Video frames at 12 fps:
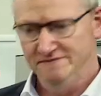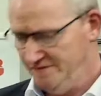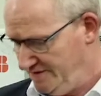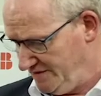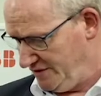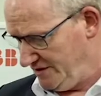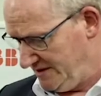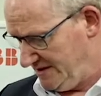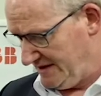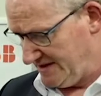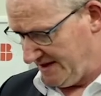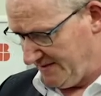for
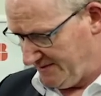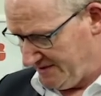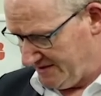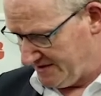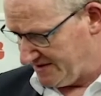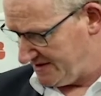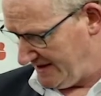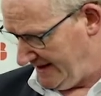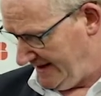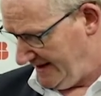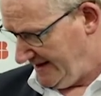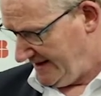examples,
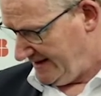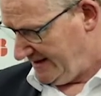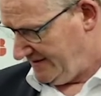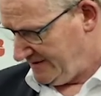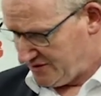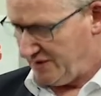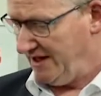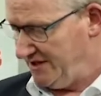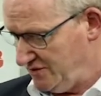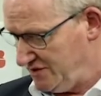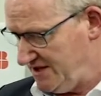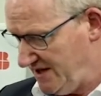which we can
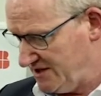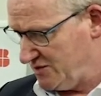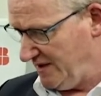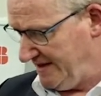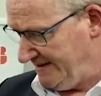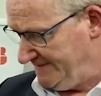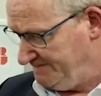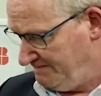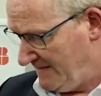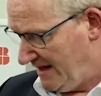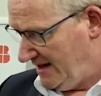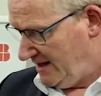use here as well.
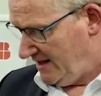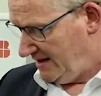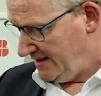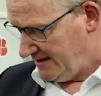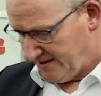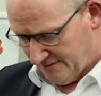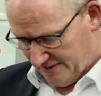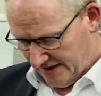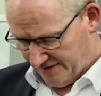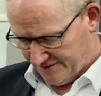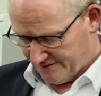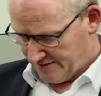We
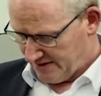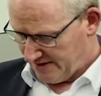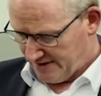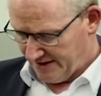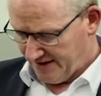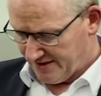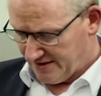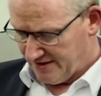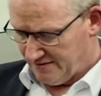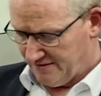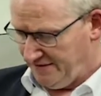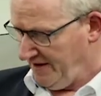have another
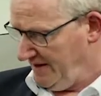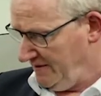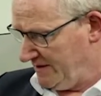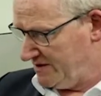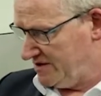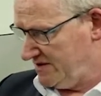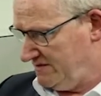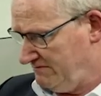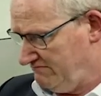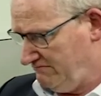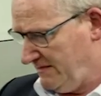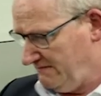thing which
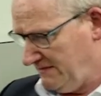can